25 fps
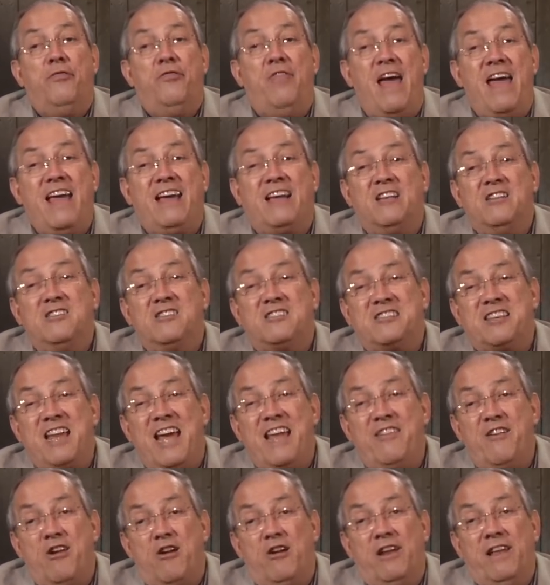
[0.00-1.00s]
They can
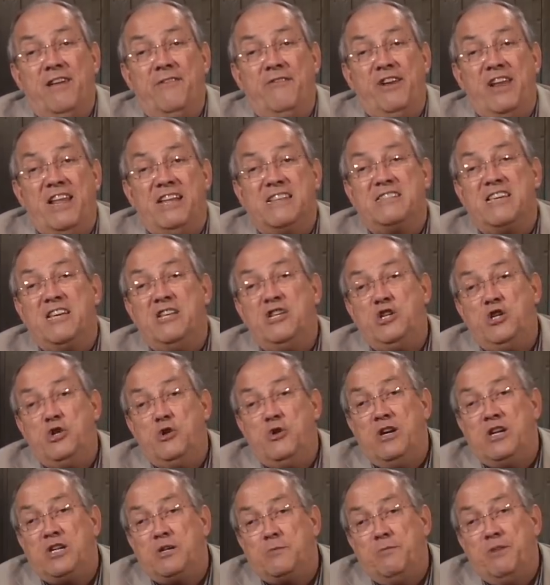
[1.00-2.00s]
stay there living as a
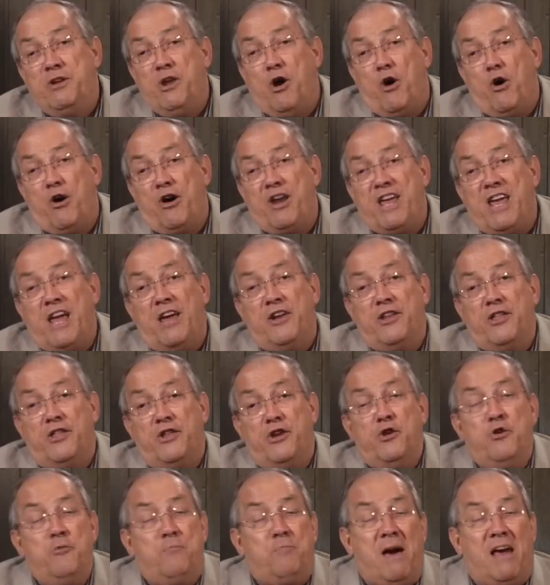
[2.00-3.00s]
Jewish minority
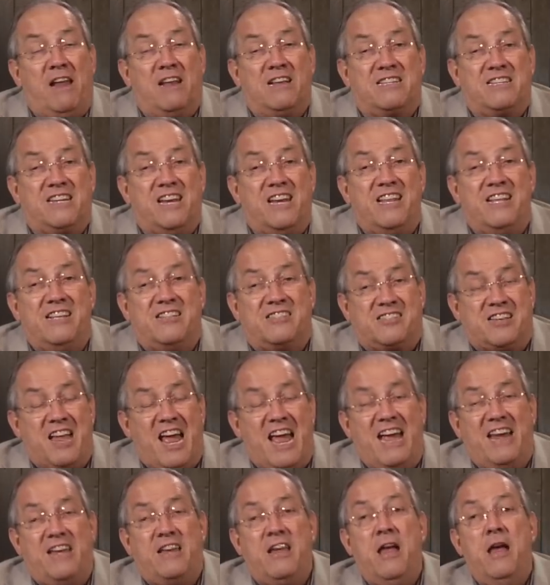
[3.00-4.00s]
under the new Palestinian
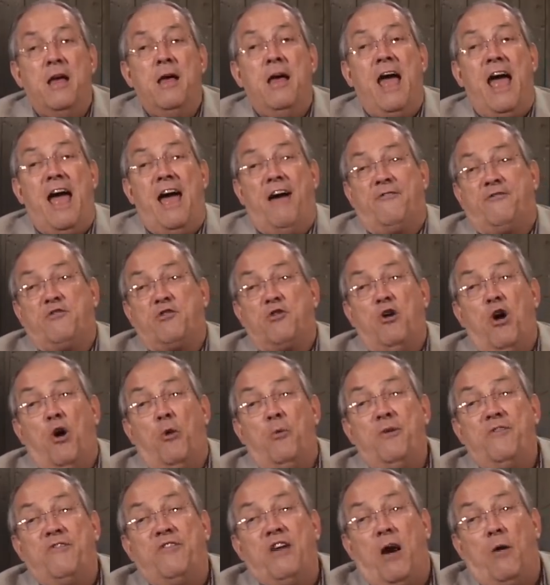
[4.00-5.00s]
state. After
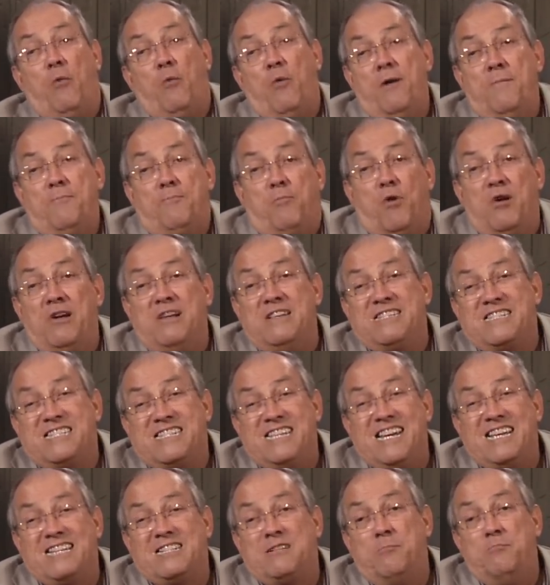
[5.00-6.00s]
all, we've got
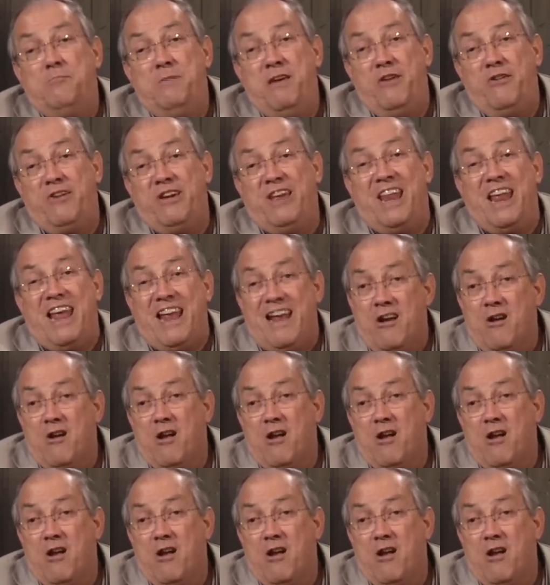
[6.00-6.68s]
1.6 million